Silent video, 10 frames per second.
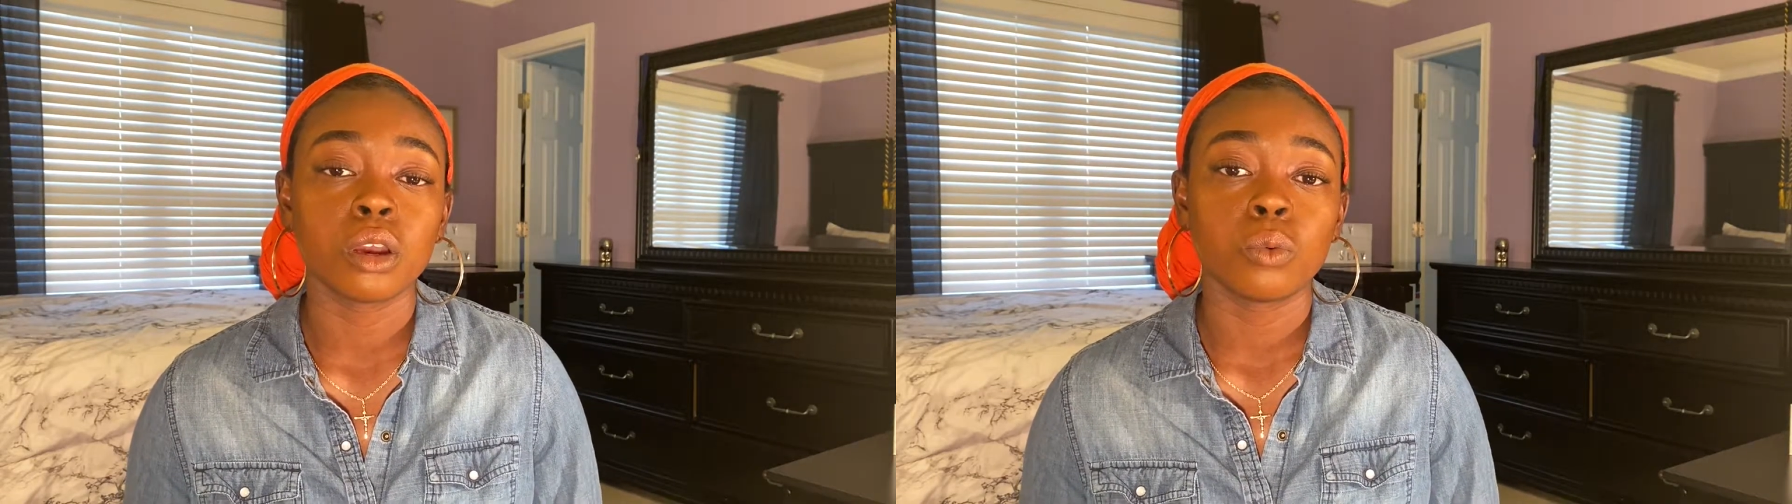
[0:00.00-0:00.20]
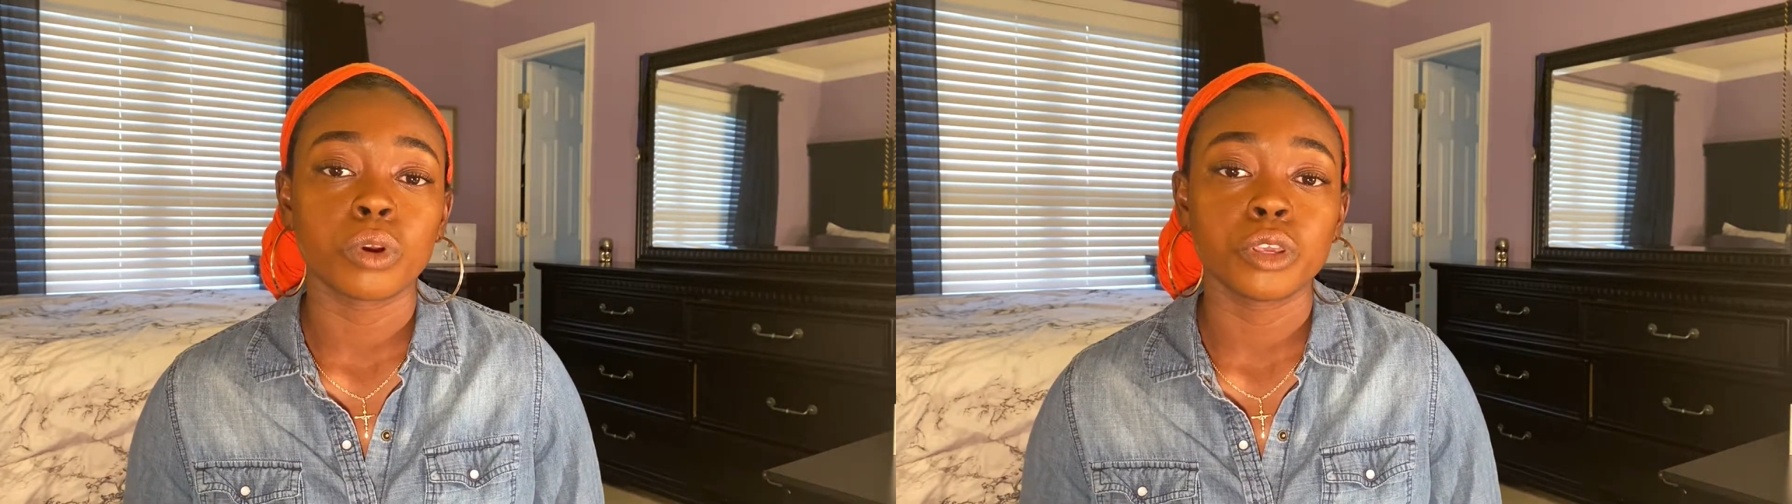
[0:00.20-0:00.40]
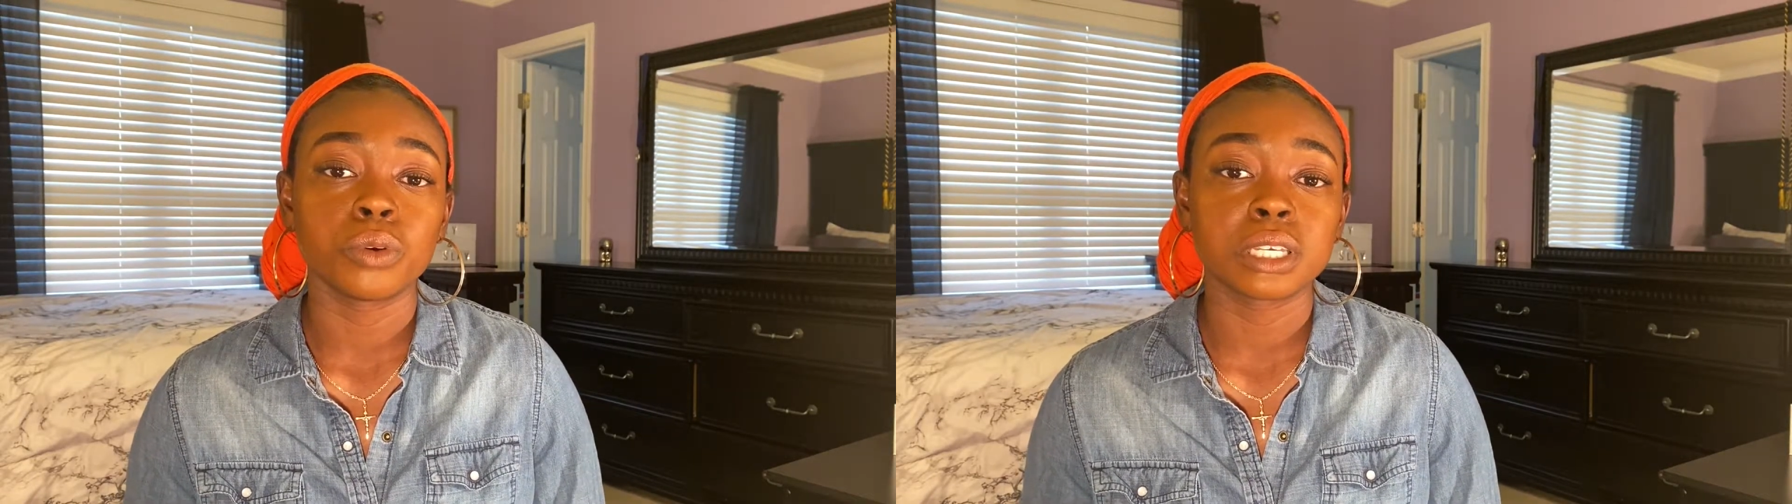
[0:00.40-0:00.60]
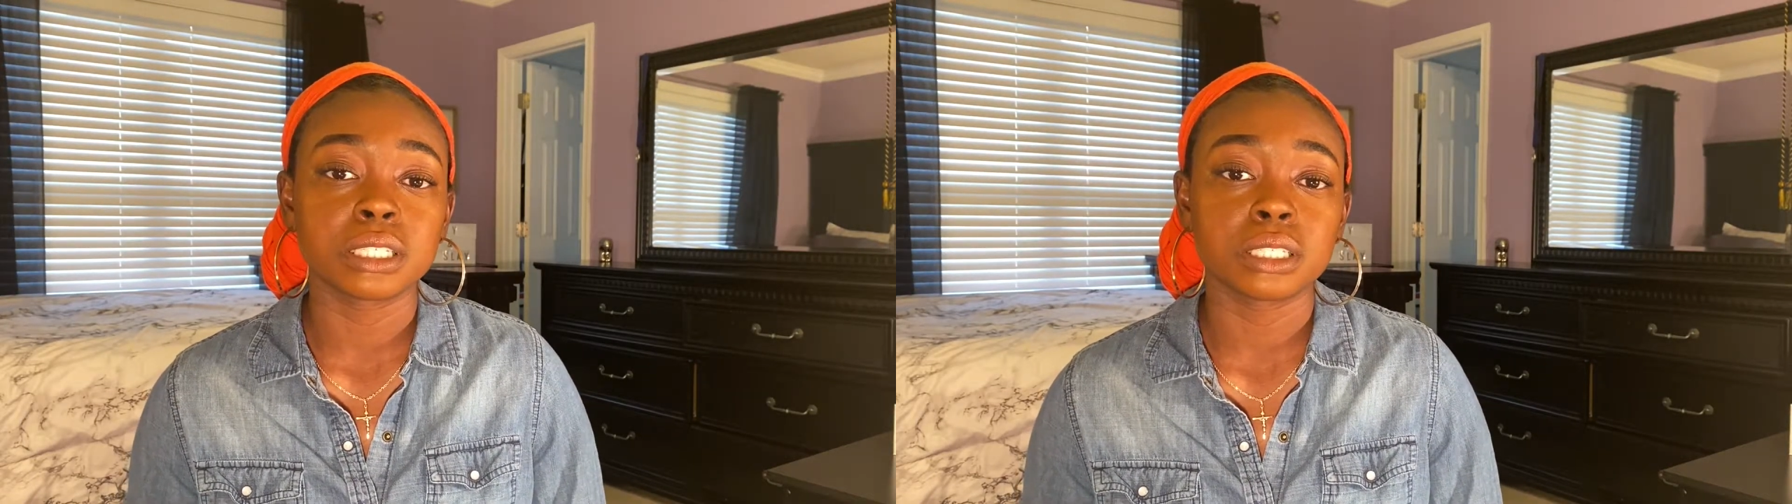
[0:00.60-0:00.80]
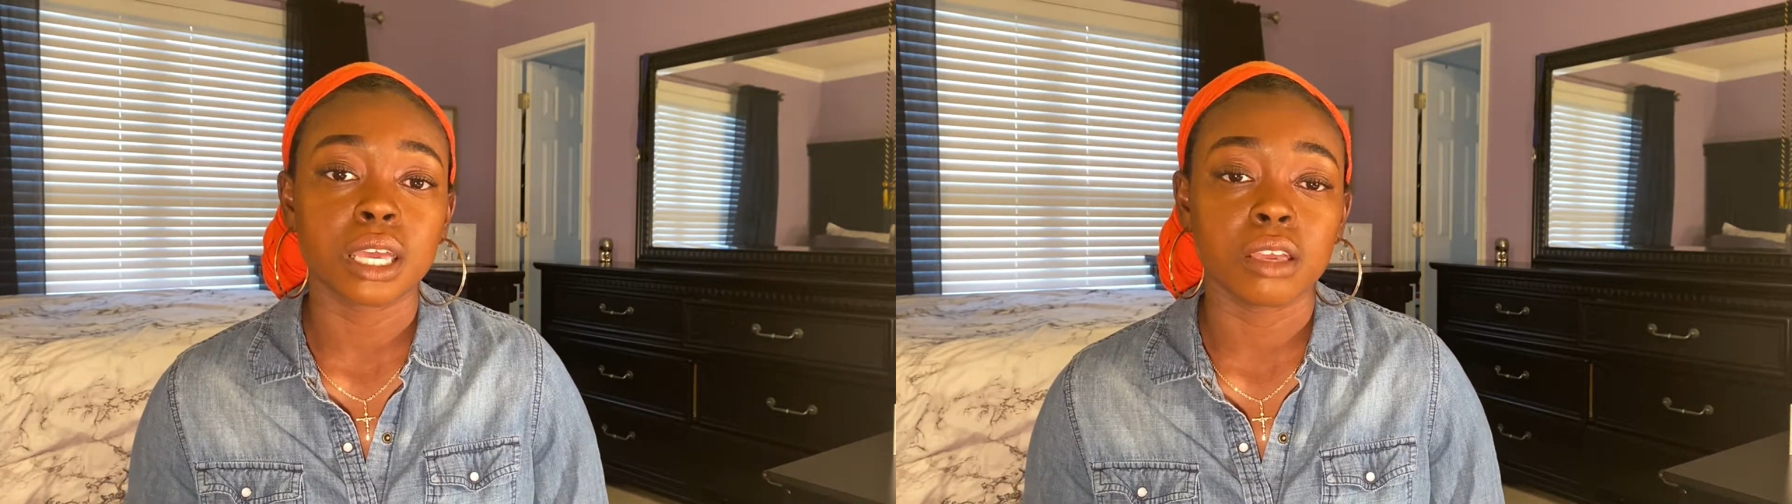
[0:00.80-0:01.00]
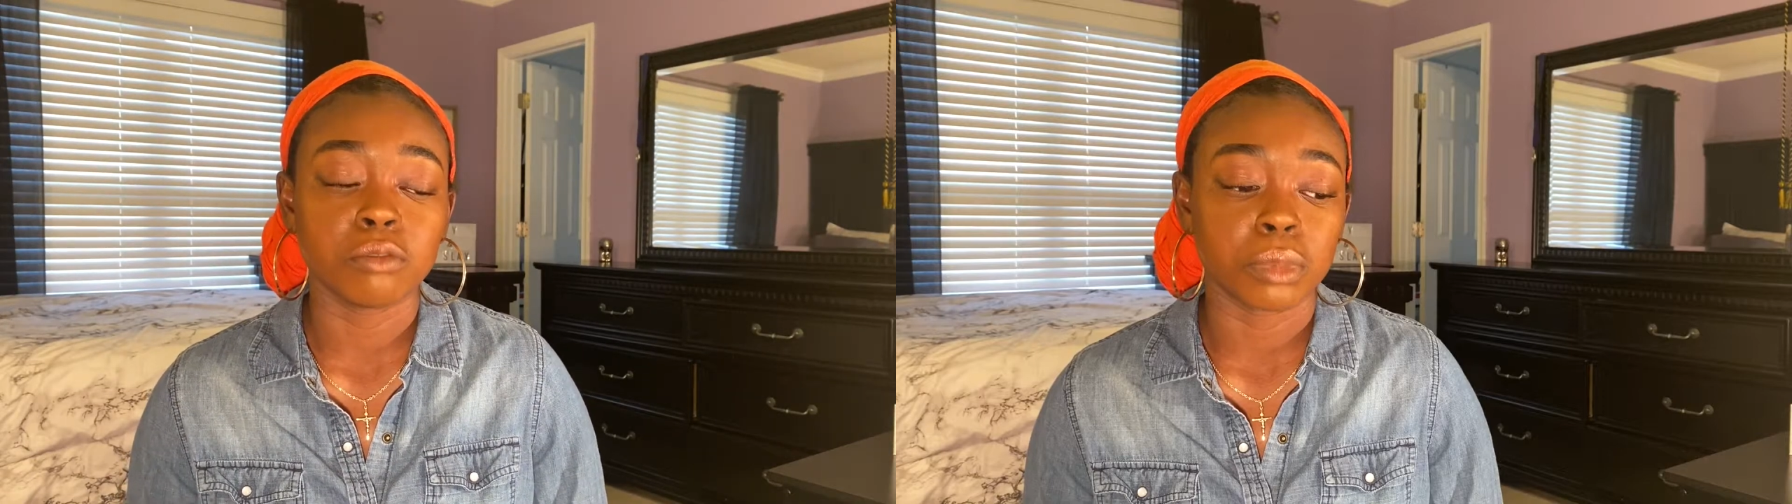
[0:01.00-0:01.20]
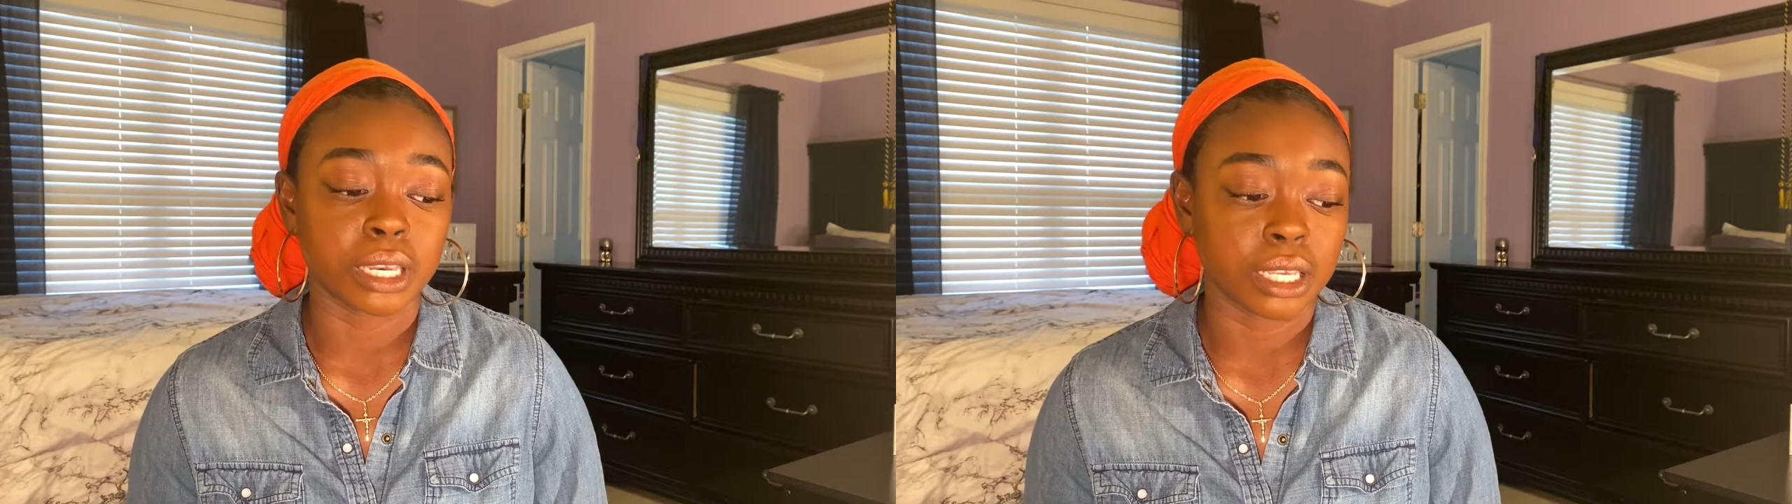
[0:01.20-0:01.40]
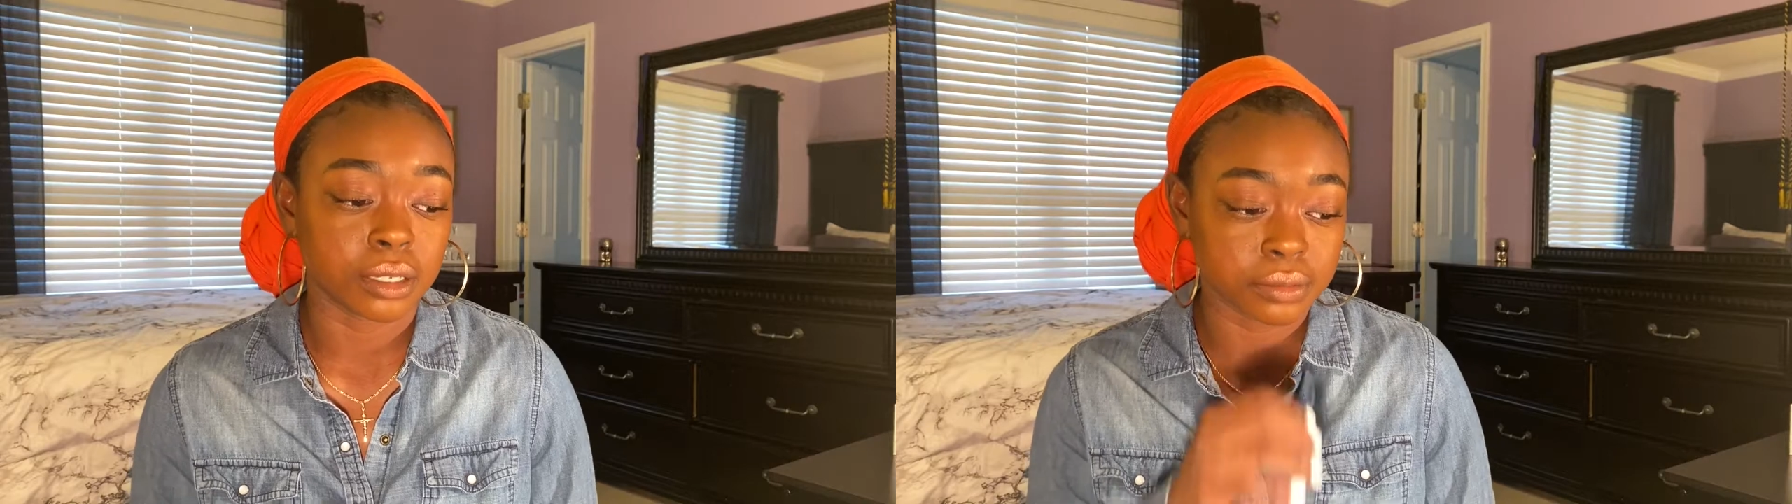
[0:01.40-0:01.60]
where you can save
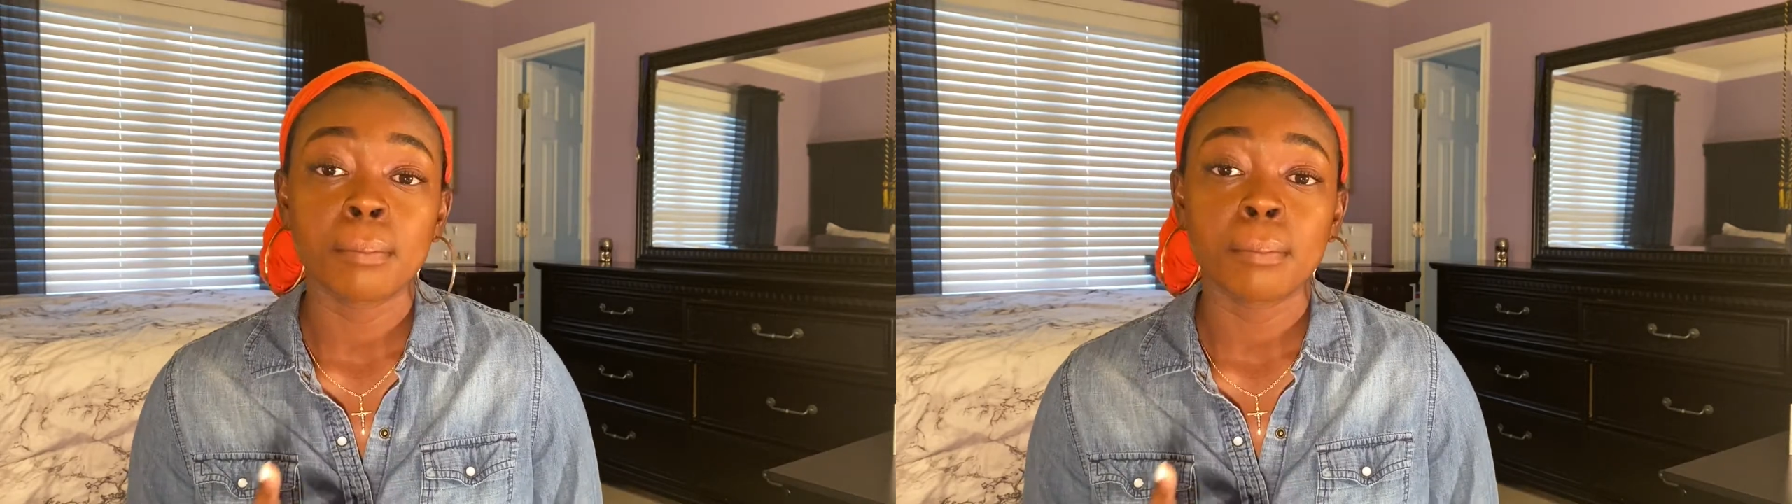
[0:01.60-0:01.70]
money.